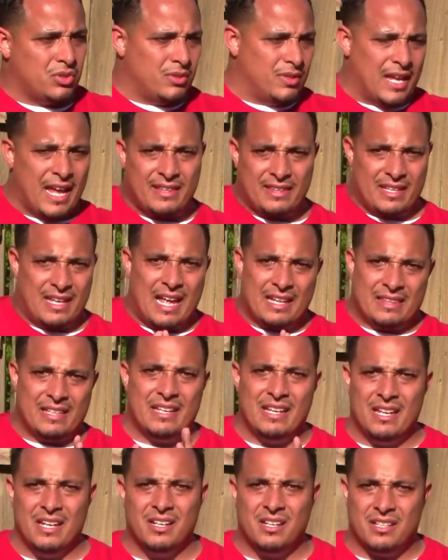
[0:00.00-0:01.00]
at the
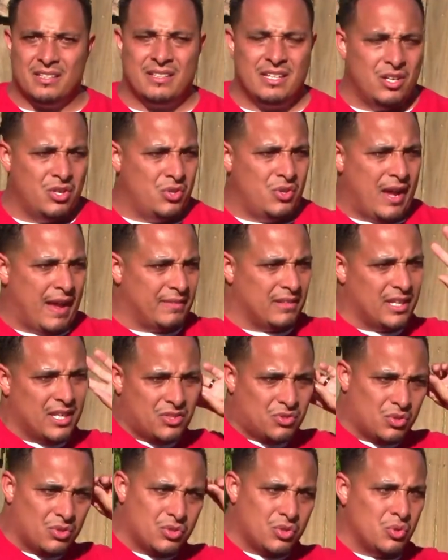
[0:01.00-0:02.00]
end of the deal, you have to
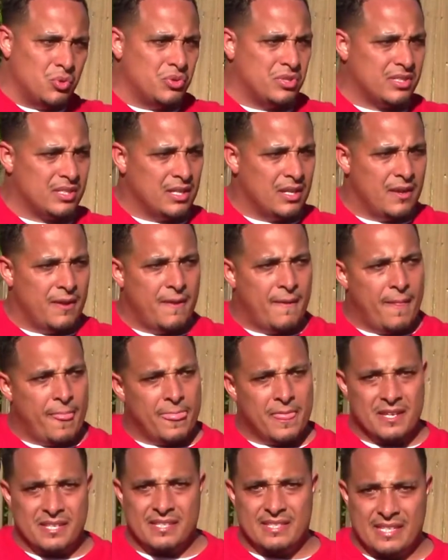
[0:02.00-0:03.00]
introduce
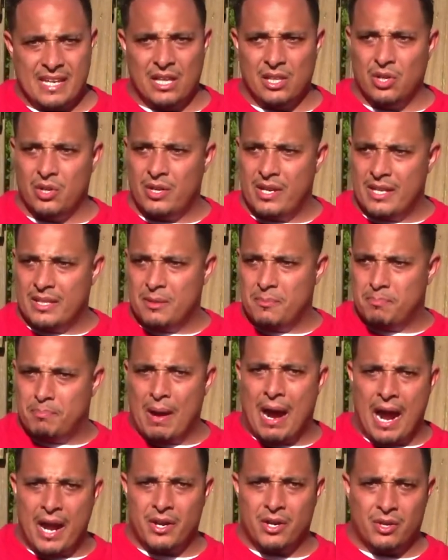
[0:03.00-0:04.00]
the seller and the
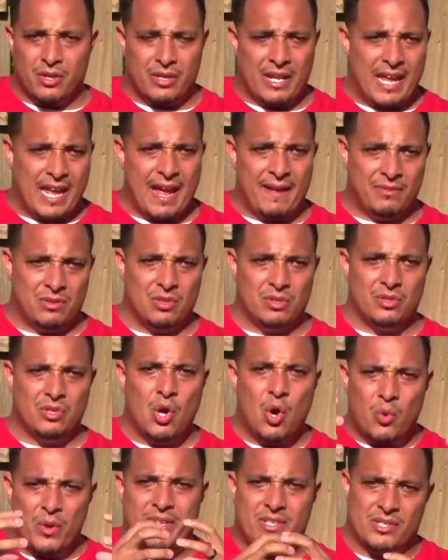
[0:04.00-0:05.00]
buyer. They have to
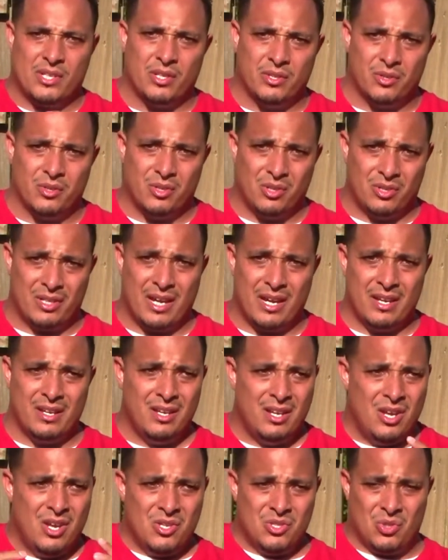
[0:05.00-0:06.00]
know each other. Okay,
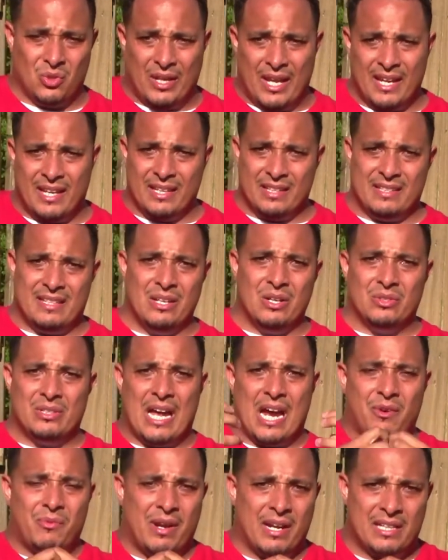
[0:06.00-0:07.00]
so they can deal
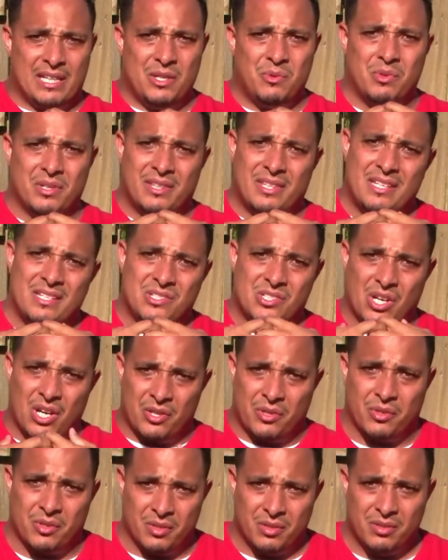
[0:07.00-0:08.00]
directly with each
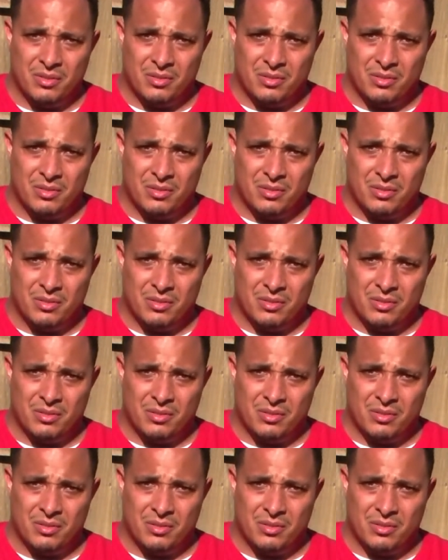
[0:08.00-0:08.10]
other.